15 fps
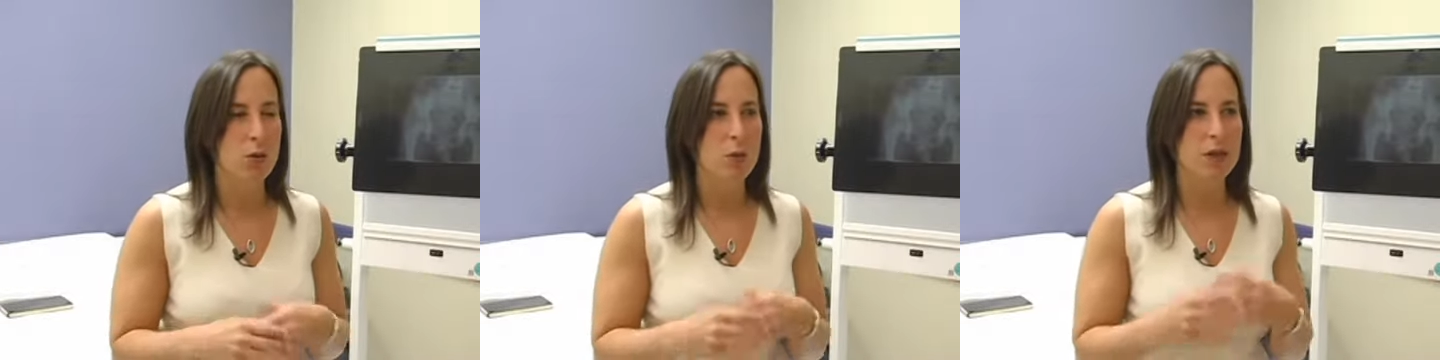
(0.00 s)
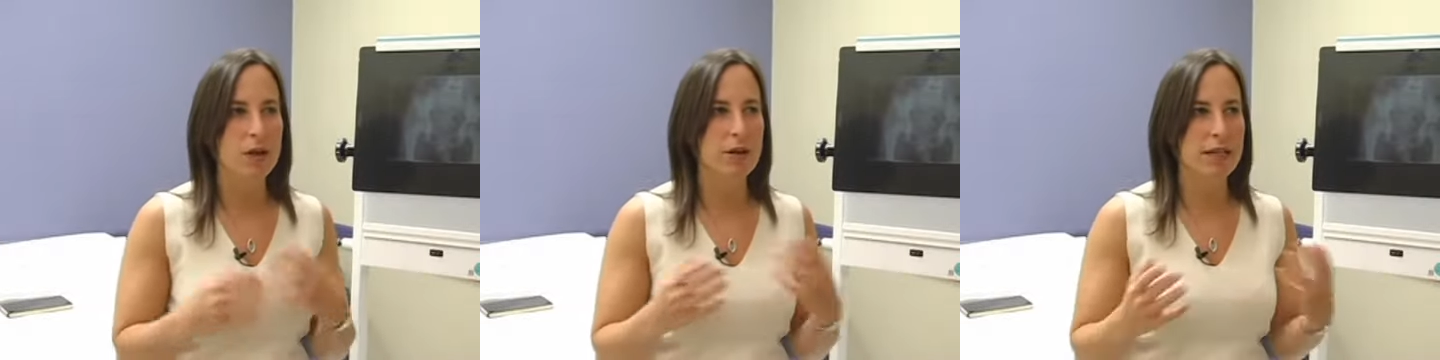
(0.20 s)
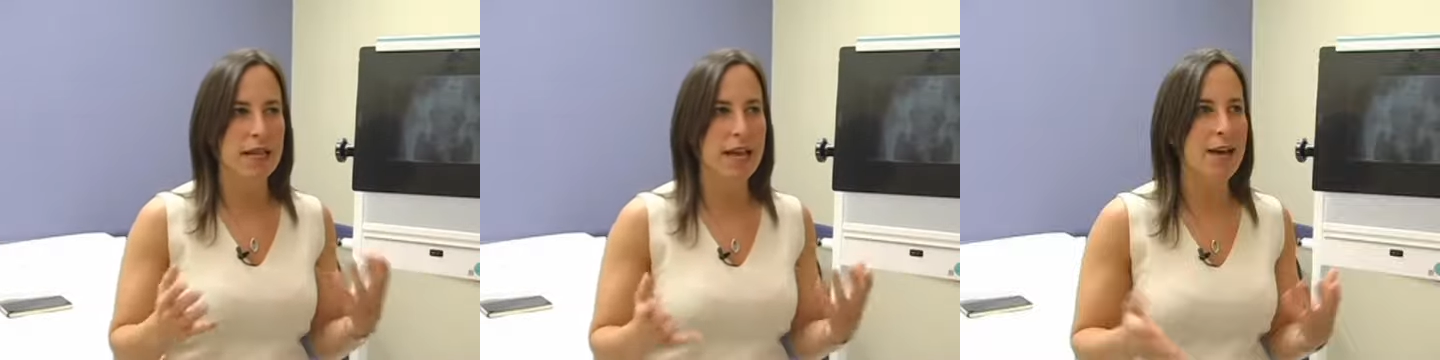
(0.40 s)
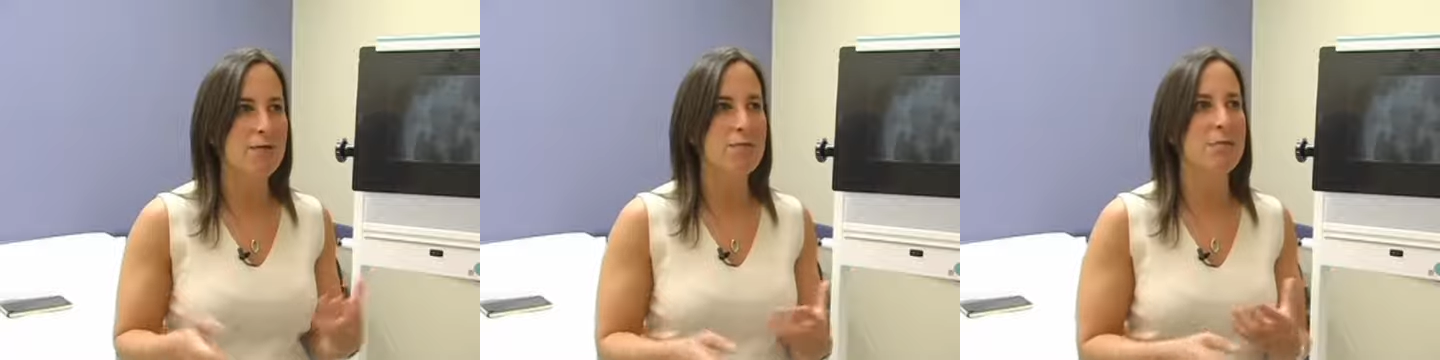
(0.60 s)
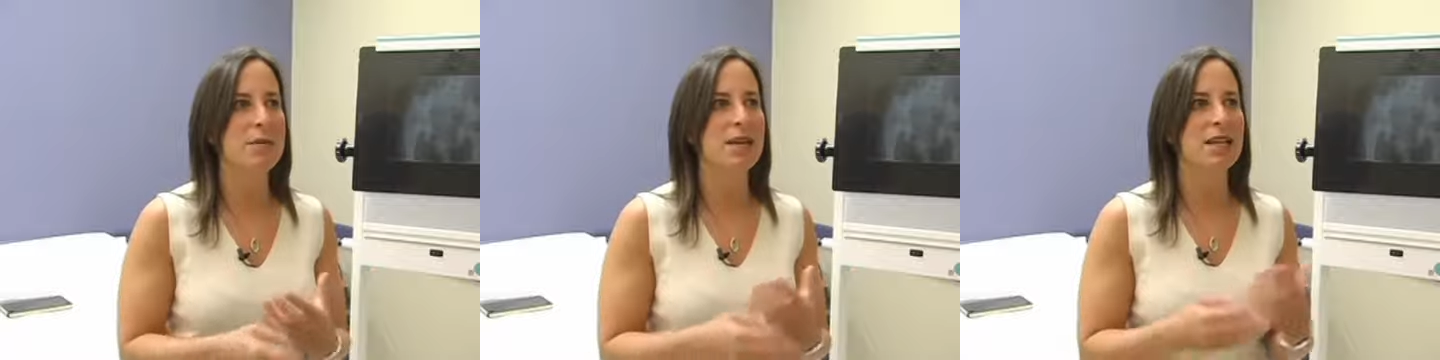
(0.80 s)
We already
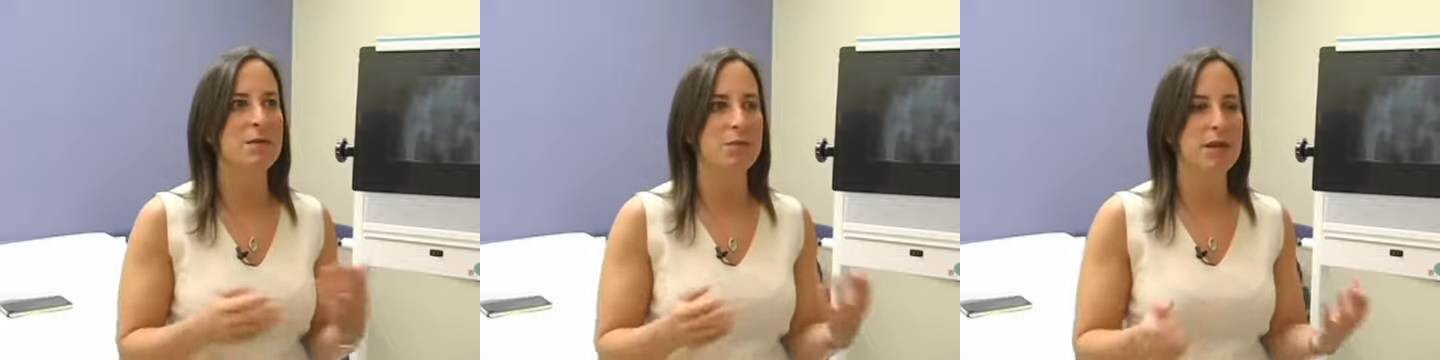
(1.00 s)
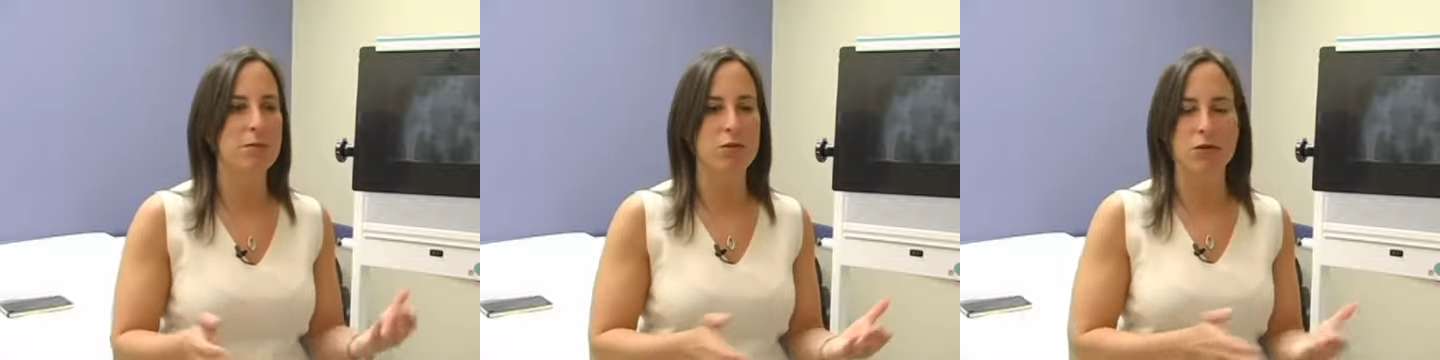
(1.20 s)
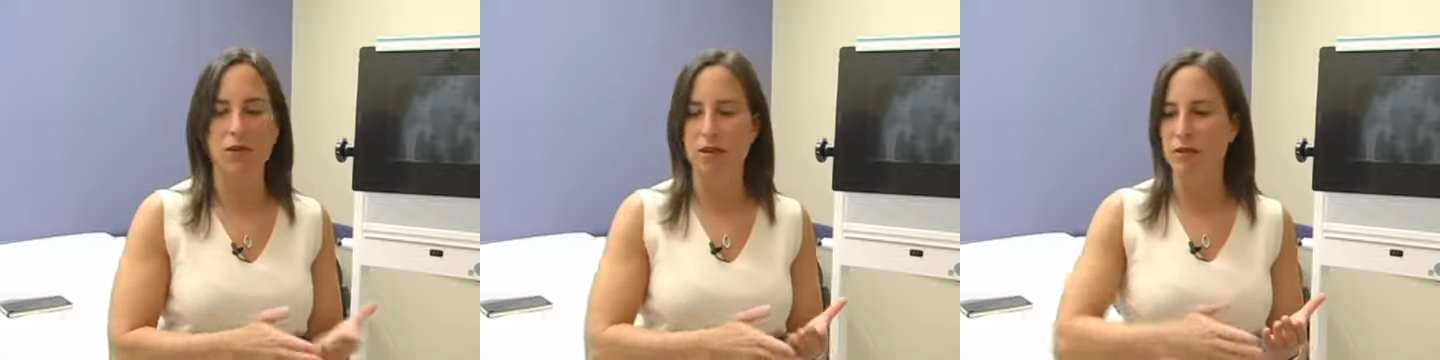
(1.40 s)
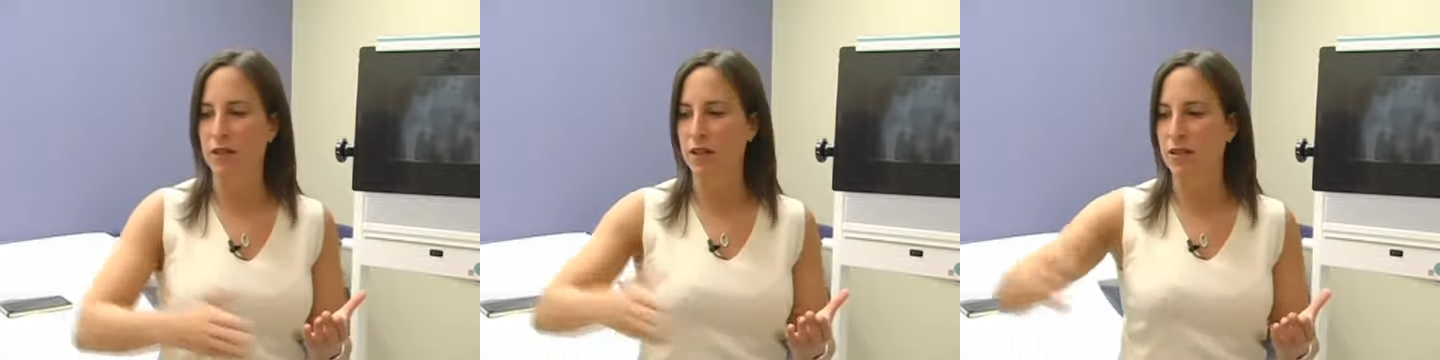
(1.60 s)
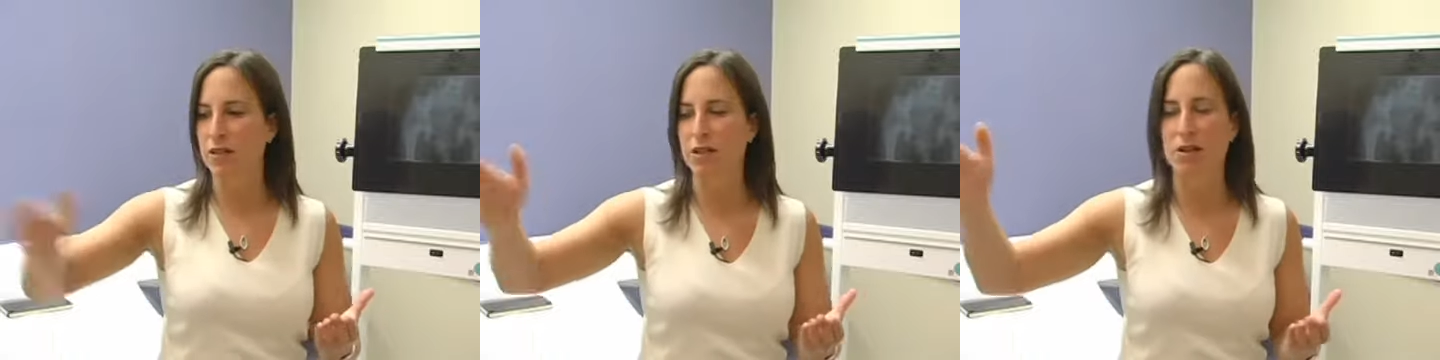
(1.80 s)
have many people
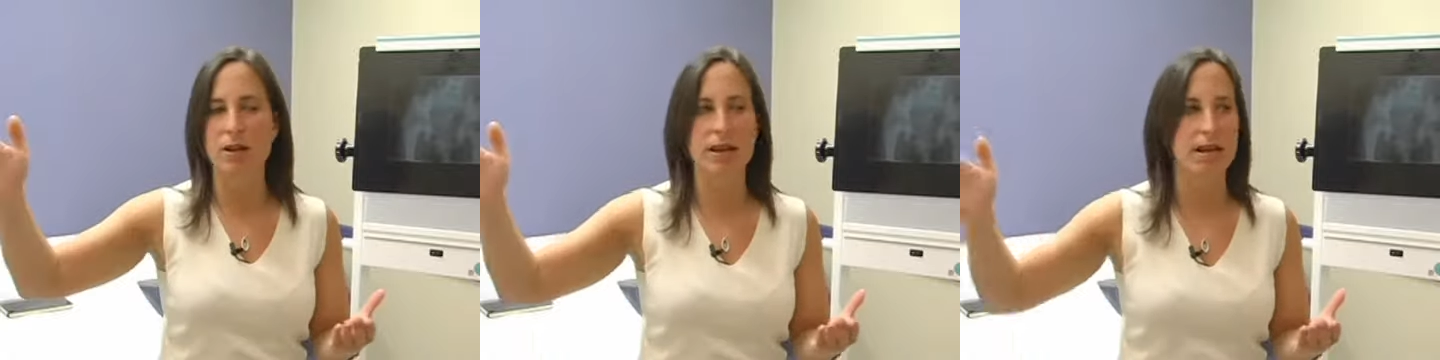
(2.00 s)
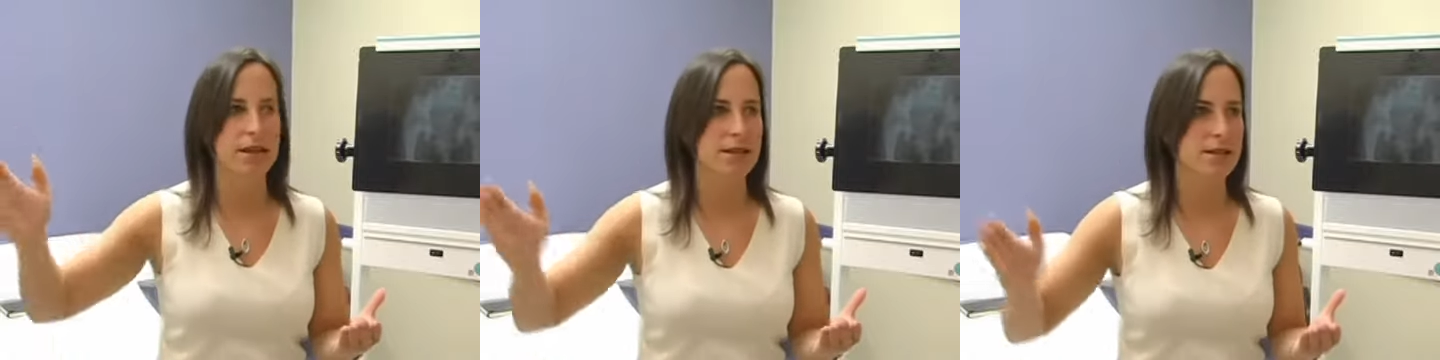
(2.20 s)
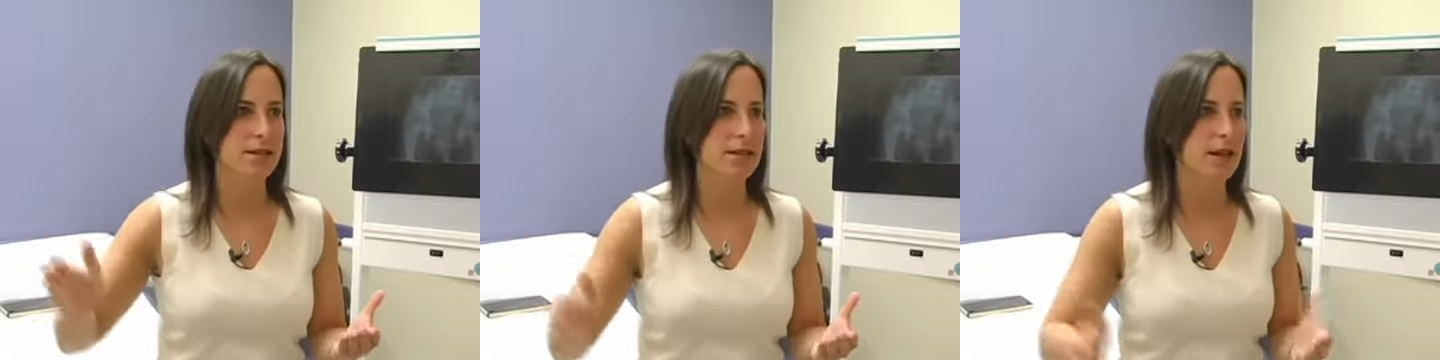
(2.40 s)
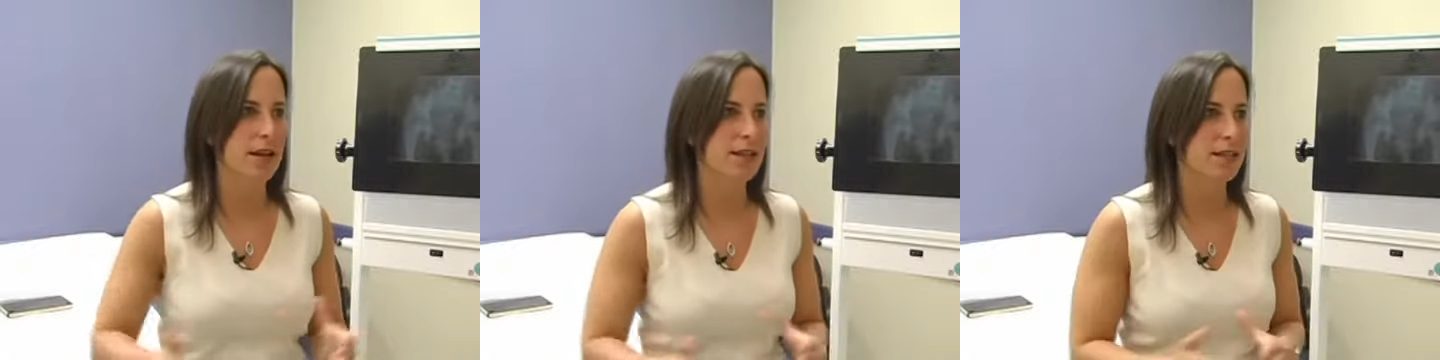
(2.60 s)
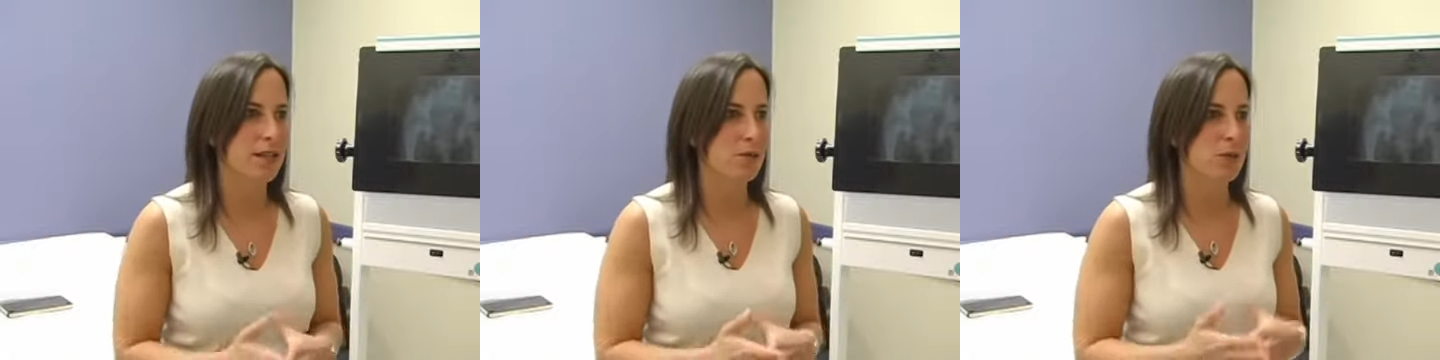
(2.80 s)
living into their 80s and
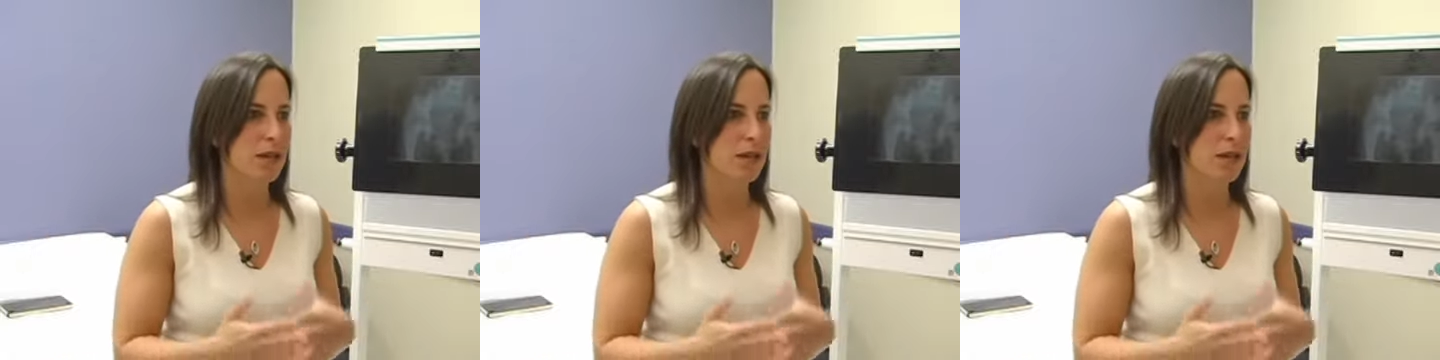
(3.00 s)
90s.